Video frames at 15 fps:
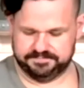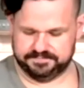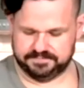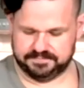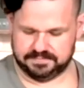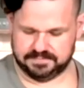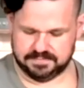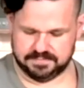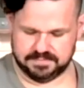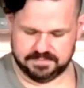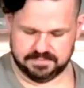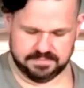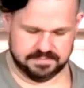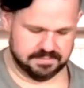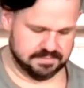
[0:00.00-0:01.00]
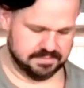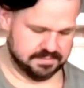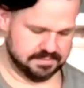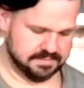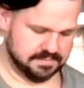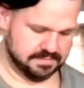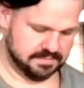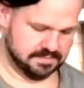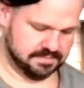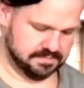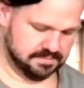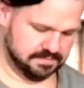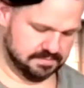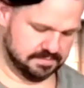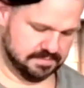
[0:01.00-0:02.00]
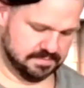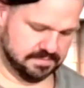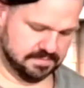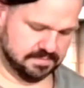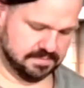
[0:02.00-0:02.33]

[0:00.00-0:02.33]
Nobody speaks.